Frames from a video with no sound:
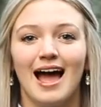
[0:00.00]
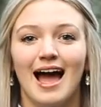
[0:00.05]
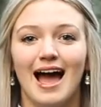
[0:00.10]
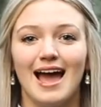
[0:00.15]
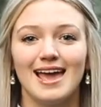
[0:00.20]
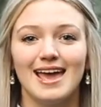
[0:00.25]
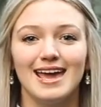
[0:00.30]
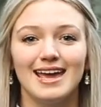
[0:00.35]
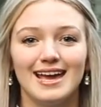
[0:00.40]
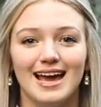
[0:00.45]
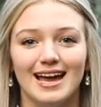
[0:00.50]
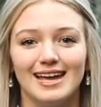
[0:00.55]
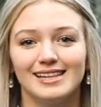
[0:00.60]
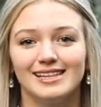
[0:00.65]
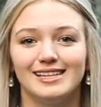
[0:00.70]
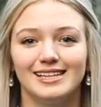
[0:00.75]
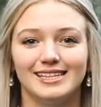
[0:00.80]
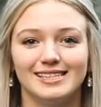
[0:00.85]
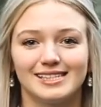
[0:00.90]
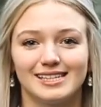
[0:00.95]
I
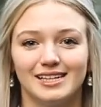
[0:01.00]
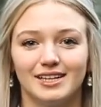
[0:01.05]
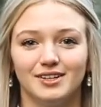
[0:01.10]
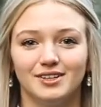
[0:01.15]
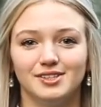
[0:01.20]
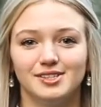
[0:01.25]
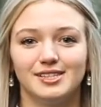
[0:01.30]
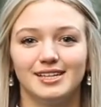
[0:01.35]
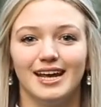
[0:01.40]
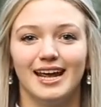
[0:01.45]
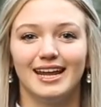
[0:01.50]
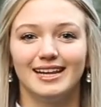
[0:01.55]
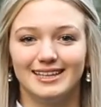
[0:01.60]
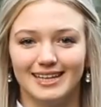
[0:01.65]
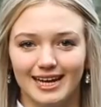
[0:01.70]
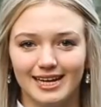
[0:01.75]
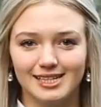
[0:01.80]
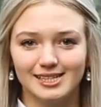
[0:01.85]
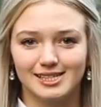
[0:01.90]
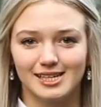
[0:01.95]
AI'd these gilts in
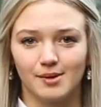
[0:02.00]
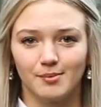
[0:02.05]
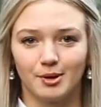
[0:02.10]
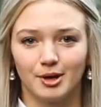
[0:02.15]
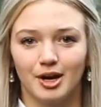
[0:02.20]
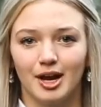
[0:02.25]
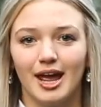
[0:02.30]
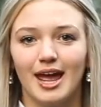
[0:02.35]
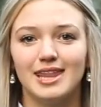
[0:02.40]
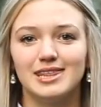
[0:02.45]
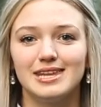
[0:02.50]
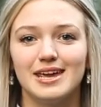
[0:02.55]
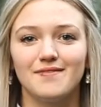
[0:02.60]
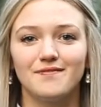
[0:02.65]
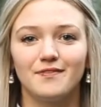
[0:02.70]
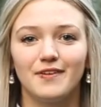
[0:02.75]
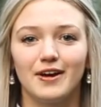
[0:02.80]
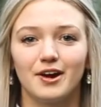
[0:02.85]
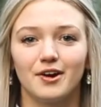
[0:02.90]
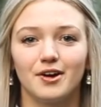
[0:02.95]
late summer and they
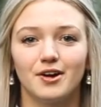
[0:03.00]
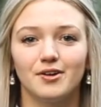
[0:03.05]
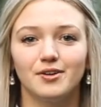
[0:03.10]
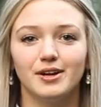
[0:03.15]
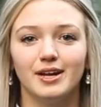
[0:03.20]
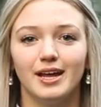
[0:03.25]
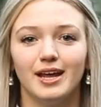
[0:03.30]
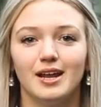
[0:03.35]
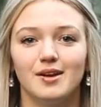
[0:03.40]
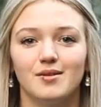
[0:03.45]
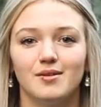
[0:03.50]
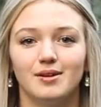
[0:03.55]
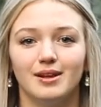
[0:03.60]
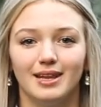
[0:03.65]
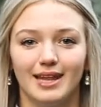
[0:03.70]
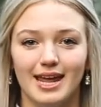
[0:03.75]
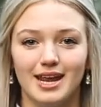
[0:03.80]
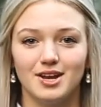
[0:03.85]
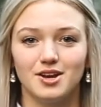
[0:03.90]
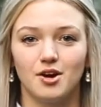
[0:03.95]
farrowed in
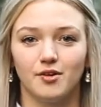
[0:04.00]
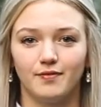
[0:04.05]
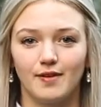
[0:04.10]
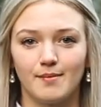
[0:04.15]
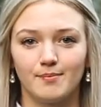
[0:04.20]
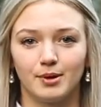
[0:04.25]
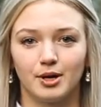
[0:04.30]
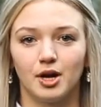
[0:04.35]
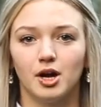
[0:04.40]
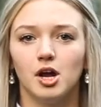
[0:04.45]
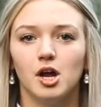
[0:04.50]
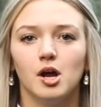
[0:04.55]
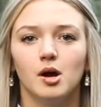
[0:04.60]
late November,